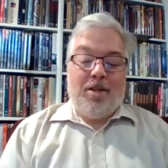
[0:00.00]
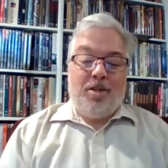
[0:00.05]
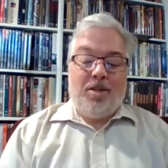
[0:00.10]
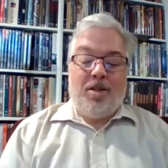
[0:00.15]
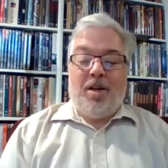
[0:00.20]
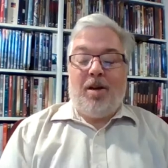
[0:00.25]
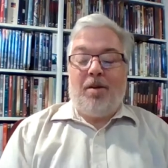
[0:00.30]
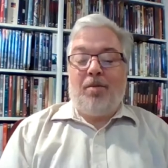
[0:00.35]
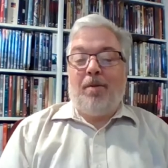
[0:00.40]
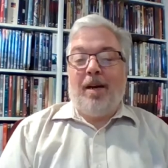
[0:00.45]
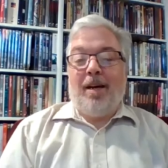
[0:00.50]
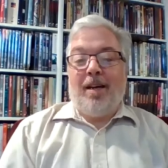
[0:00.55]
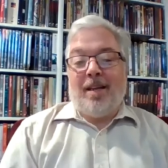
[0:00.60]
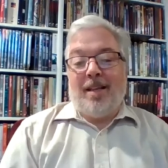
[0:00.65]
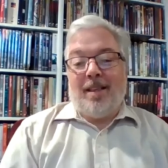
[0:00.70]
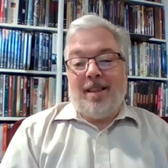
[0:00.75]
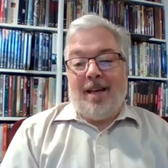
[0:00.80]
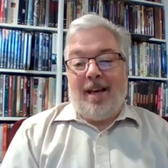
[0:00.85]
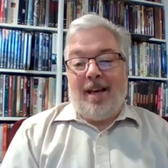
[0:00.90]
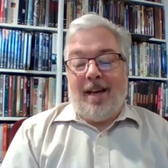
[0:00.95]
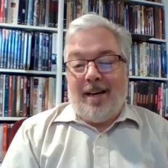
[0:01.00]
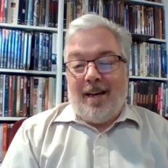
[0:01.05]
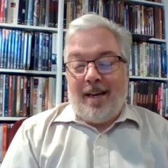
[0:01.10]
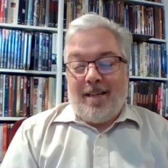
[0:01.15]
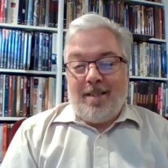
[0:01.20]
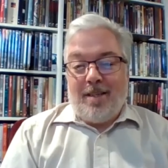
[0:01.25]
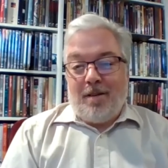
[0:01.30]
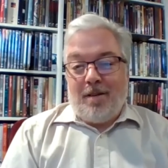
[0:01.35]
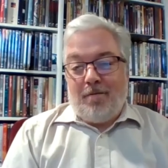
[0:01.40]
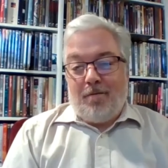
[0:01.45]
mentioned already that
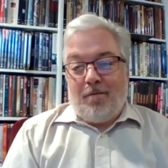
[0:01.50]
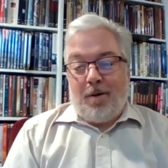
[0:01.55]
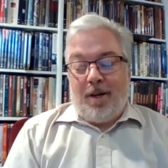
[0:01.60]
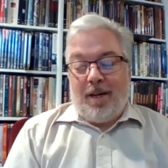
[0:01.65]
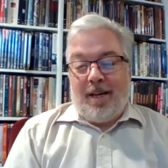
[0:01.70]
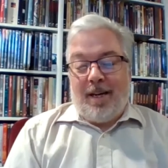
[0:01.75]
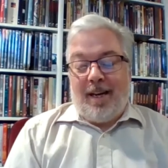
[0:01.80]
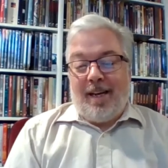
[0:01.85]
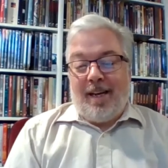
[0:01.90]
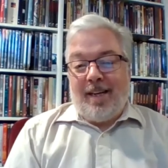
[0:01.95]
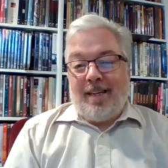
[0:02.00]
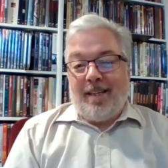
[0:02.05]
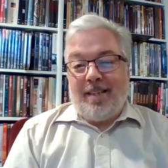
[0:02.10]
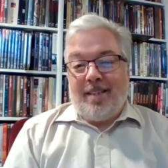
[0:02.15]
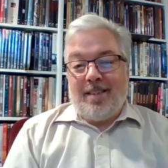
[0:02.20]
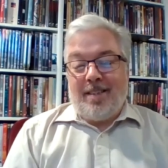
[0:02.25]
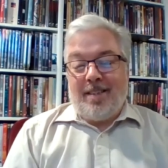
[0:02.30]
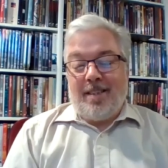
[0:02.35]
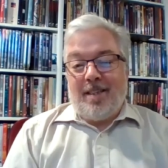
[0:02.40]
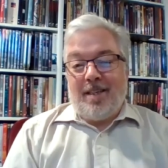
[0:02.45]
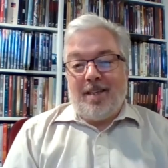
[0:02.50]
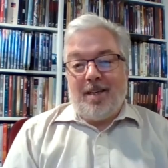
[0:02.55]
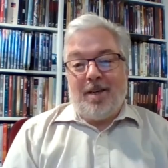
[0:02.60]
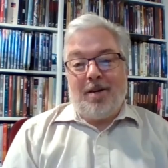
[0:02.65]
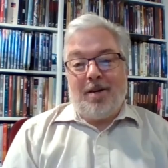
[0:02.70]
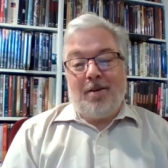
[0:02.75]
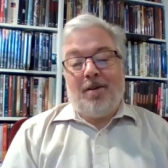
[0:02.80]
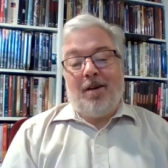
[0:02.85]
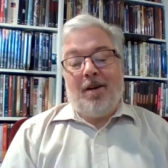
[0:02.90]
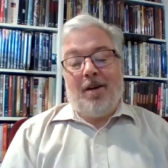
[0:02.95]
1949 is the
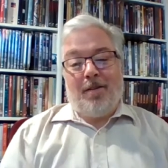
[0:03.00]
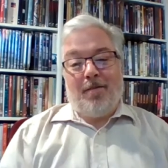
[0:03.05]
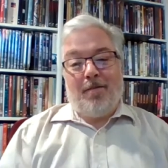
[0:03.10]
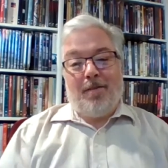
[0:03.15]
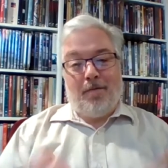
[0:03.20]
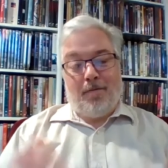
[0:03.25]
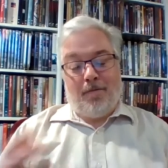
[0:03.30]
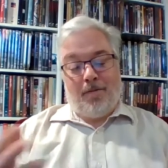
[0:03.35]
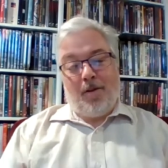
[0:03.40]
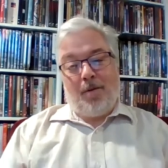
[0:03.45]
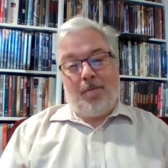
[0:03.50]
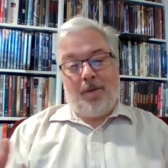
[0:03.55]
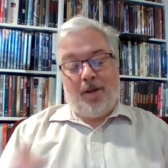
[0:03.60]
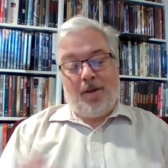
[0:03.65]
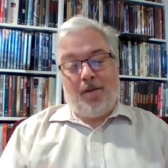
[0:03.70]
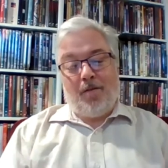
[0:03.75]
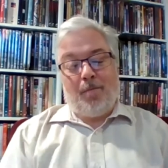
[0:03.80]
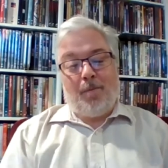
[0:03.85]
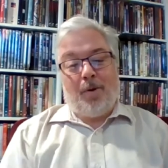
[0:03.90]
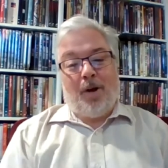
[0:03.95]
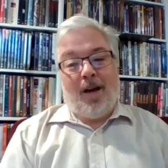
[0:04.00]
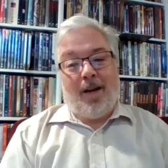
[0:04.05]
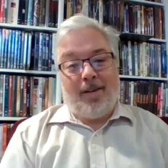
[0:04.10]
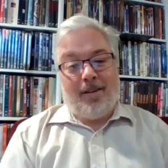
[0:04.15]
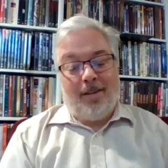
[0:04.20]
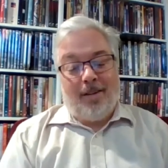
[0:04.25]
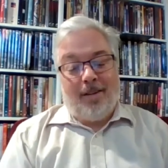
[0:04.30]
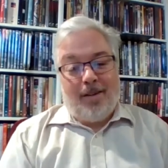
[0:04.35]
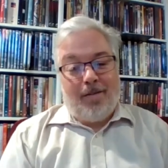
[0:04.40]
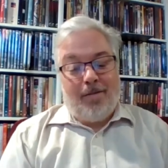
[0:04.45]
year of the film that you've brought